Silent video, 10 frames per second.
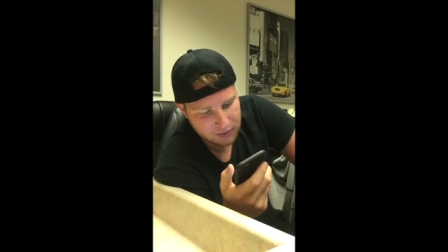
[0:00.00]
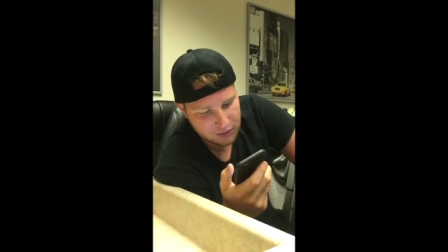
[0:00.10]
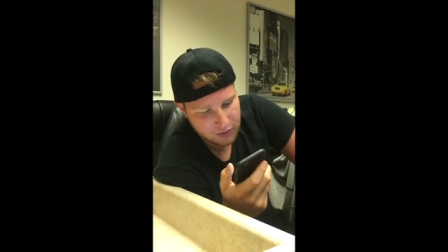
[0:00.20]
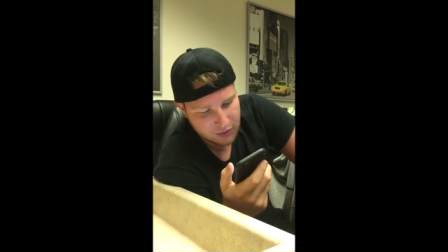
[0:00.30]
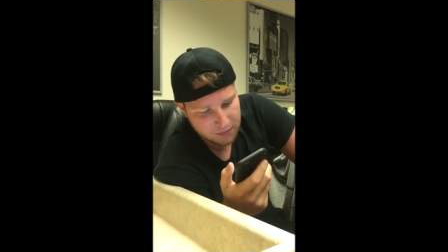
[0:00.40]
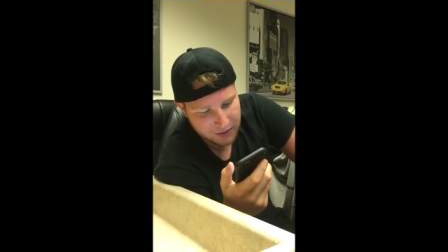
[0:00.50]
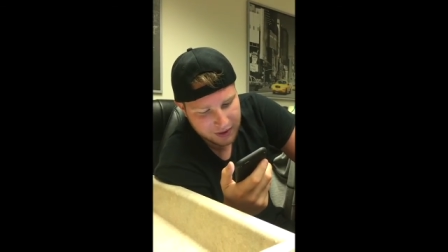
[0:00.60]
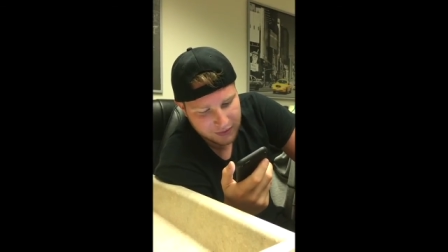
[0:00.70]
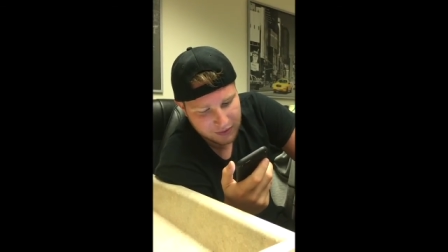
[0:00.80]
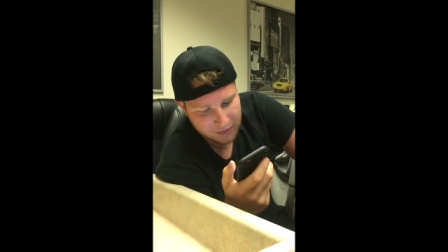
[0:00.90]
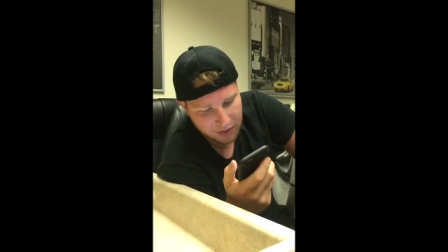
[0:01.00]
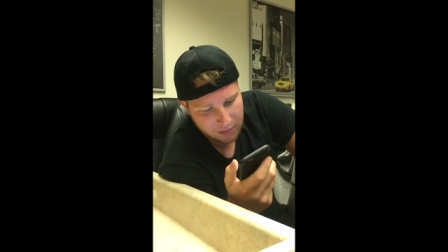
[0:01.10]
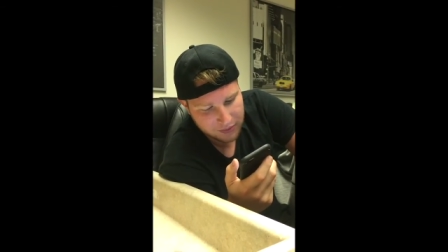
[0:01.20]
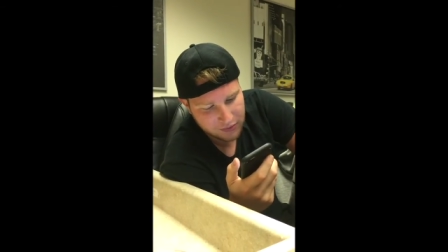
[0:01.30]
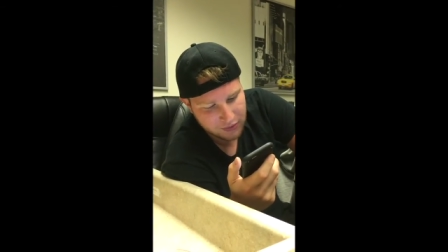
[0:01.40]
good, but at the same time
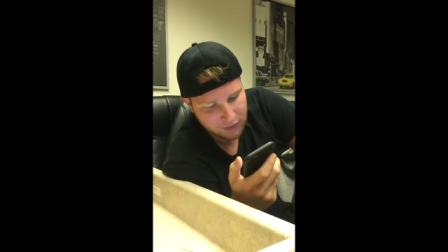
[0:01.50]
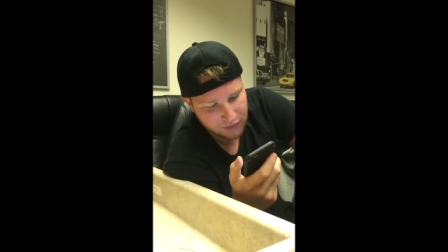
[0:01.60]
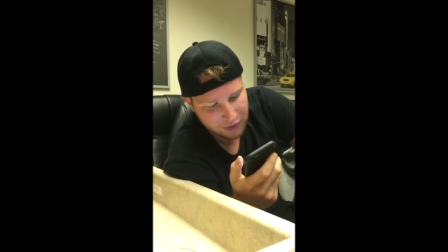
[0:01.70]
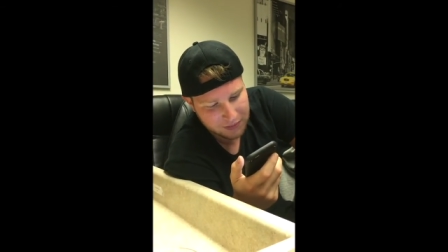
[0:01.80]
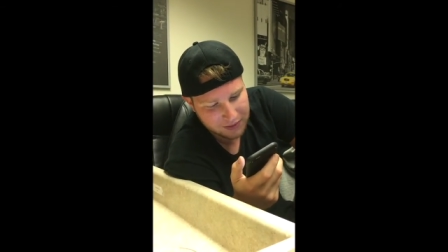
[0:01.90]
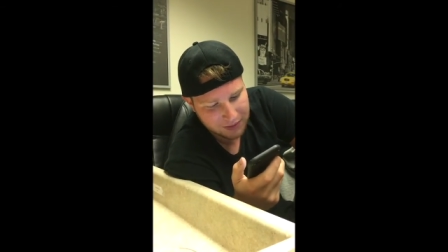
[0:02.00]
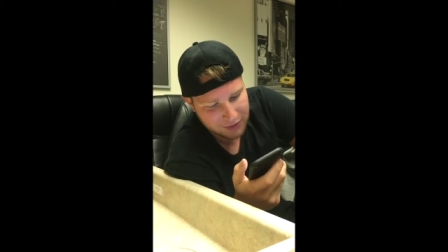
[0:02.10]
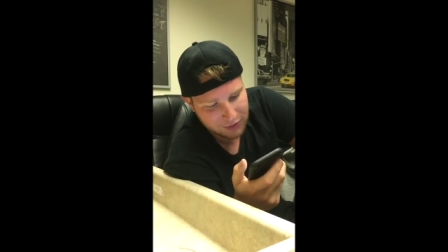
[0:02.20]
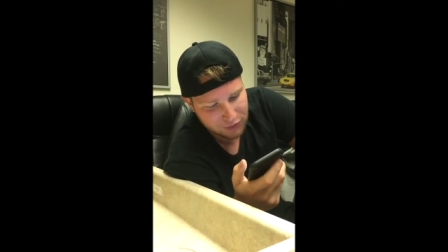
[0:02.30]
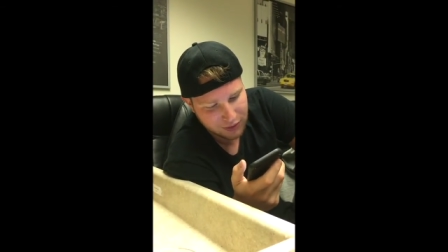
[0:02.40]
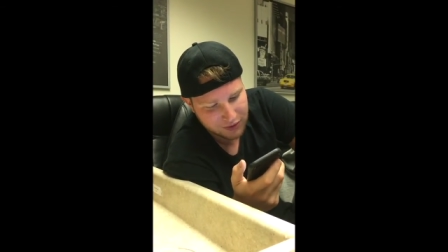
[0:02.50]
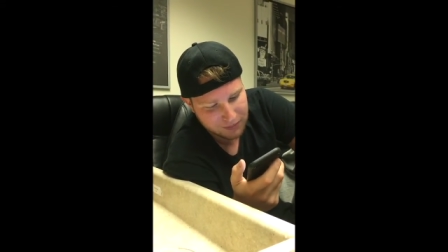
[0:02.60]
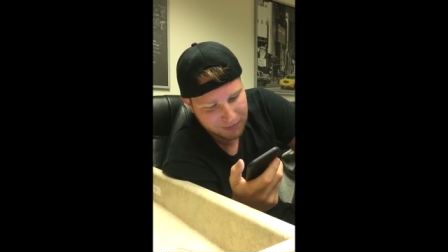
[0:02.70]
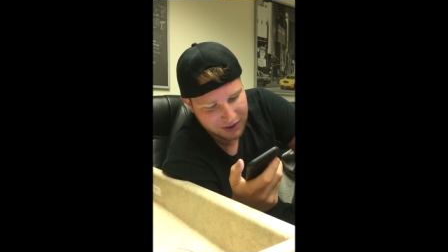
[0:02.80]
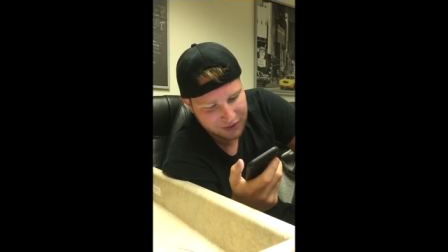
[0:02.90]
presses their very being by using drugs
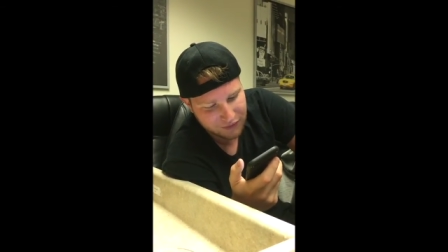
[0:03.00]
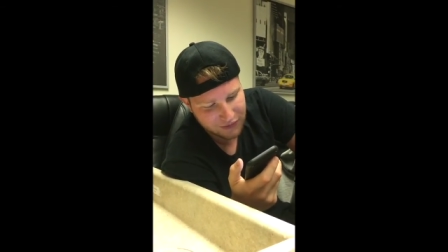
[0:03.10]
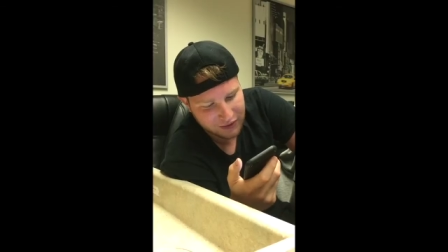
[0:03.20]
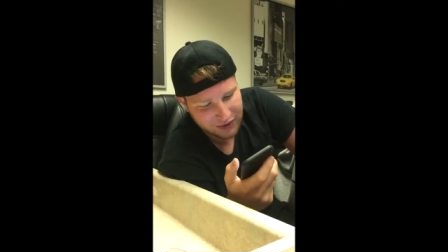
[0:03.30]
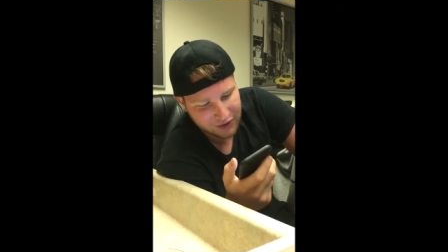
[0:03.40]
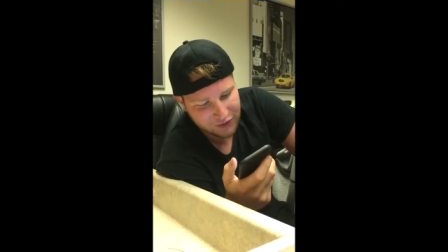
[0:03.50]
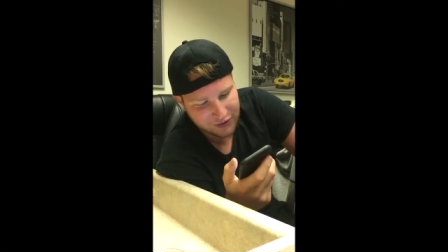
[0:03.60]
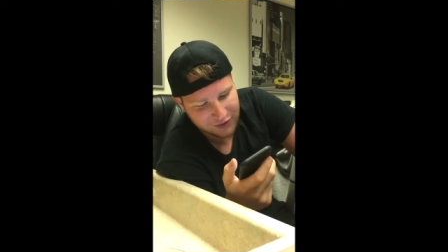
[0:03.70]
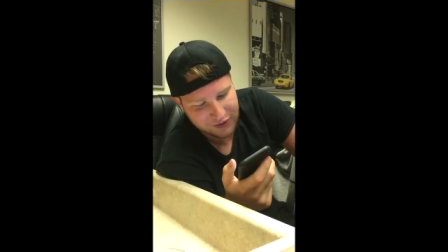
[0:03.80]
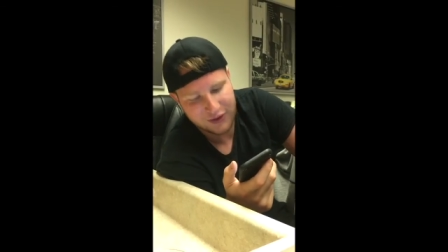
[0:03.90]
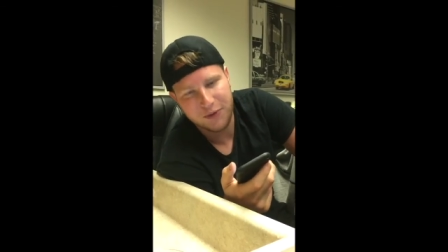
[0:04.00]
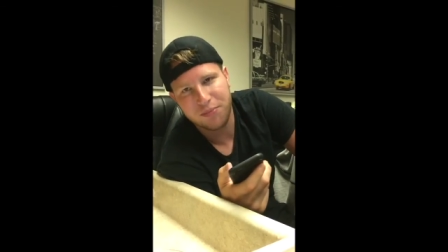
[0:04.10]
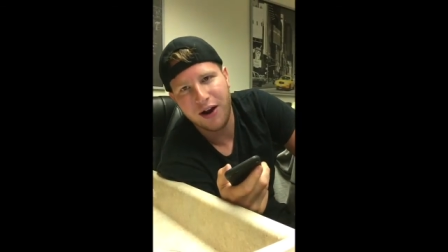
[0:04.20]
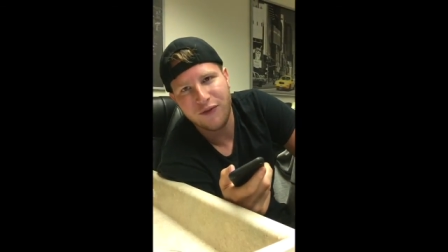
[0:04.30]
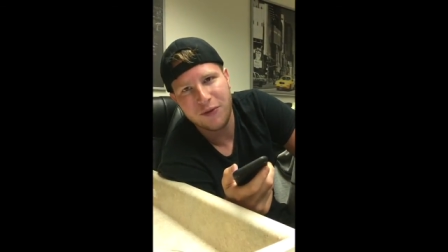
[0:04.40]
and money as a foundation. See the
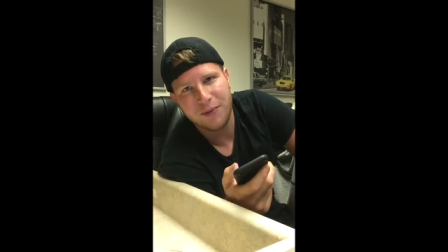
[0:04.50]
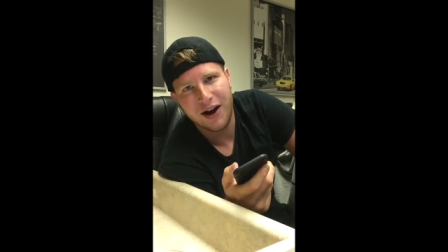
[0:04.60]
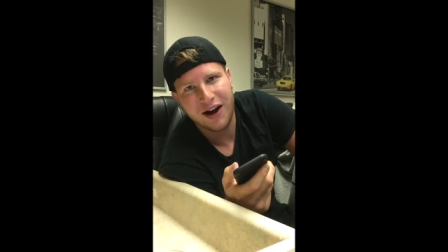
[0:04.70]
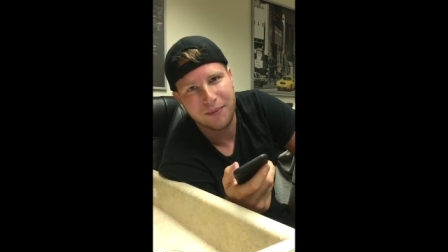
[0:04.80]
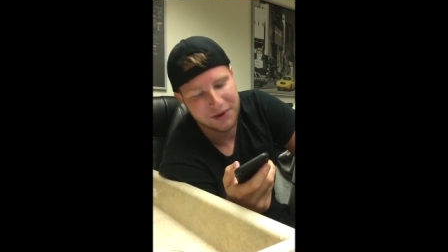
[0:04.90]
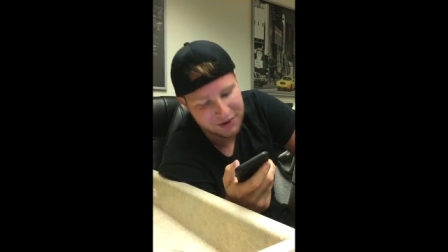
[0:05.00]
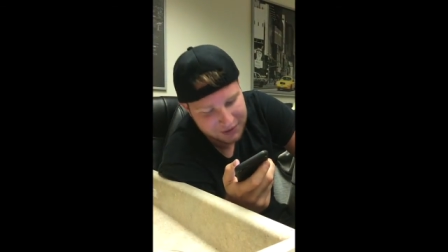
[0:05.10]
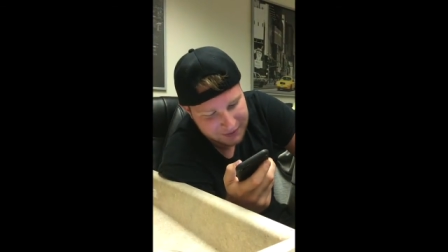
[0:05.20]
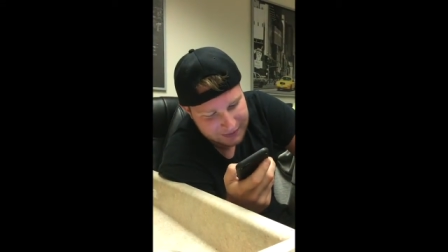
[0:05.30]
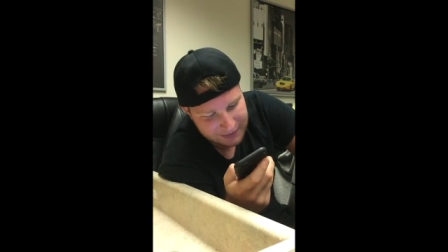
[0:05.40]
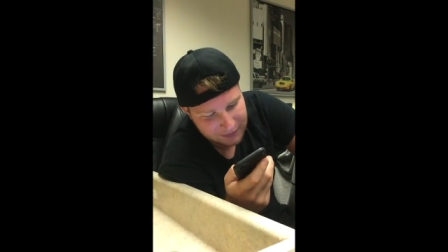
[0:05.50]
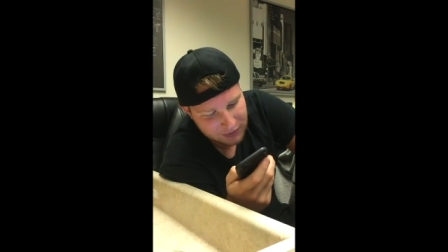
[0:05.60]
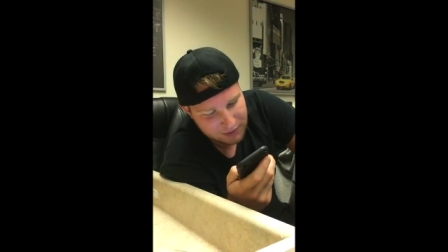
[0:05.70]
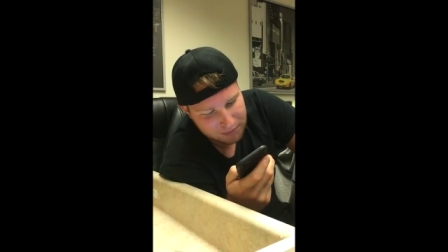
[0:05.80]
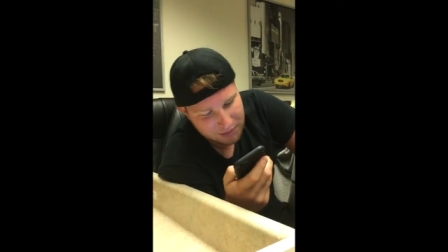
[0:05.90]
Prophet Muhammad.
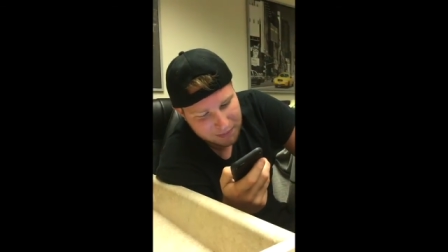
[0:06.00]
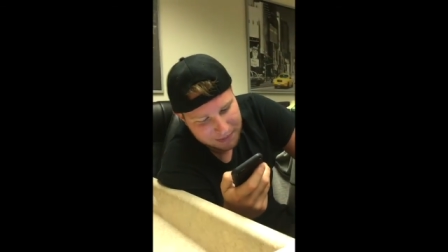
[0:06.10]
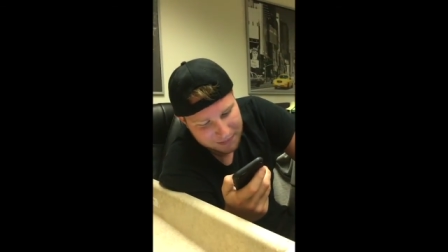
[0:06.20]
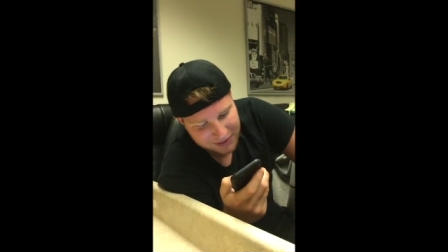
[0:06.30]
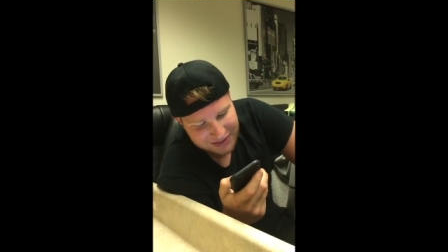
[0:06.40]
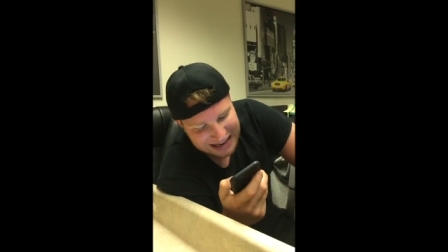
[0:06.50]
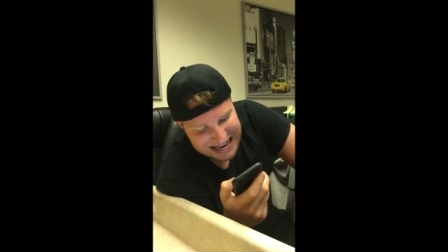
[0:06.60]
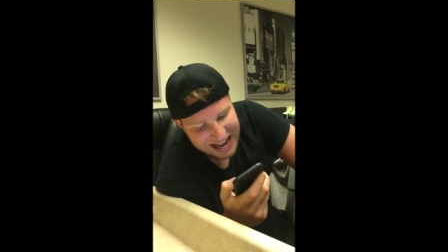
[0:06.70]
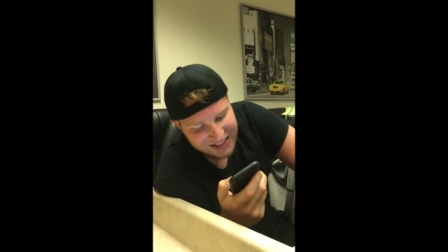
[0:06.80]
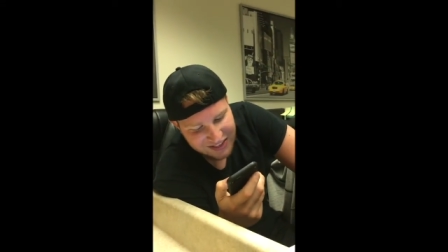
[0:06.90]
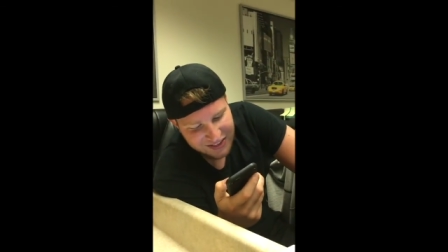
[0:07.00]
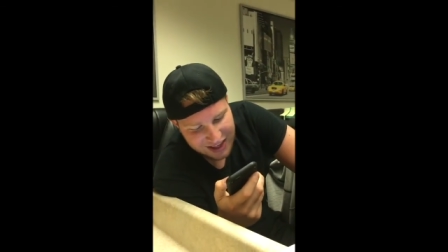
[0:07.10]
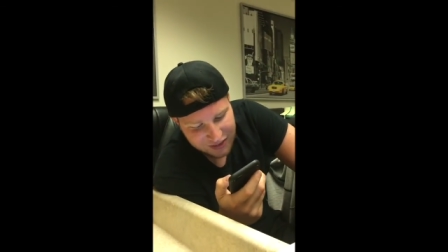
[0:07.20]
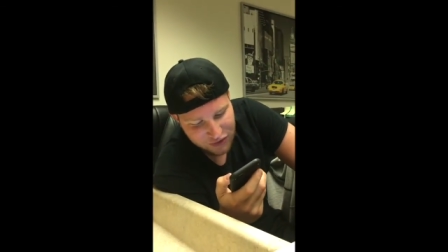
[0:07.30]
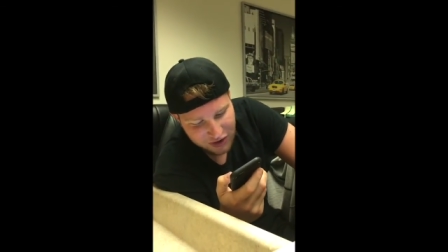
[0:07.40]
Baby Pimp is the nicest
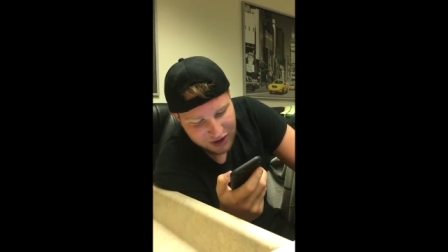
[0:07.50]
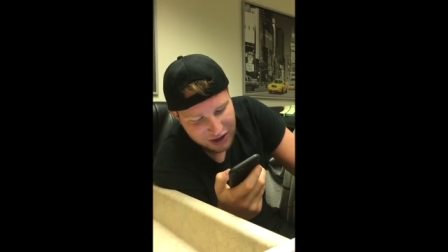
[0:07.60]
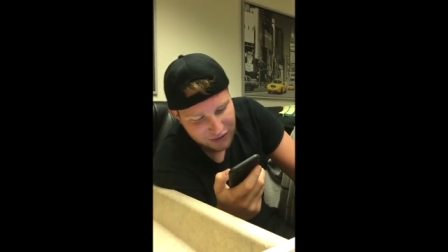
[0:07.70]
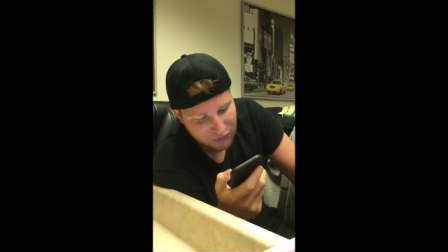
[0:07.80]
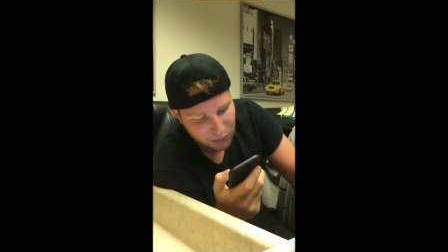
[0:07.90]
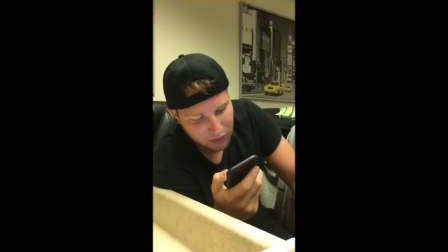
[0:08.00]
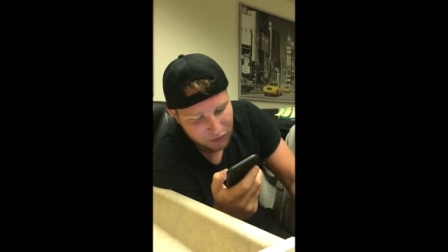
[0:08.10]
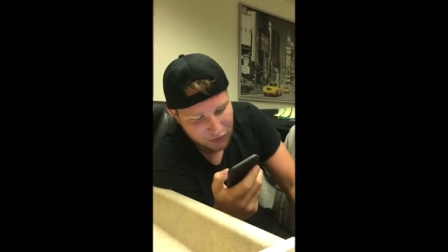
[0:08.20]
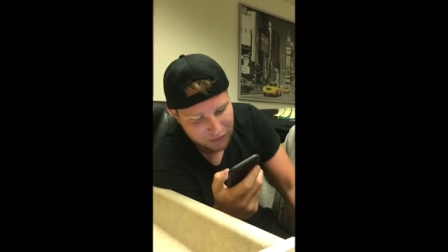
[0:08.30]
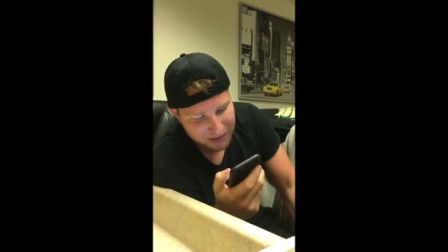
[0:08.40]
ass John that ever worked off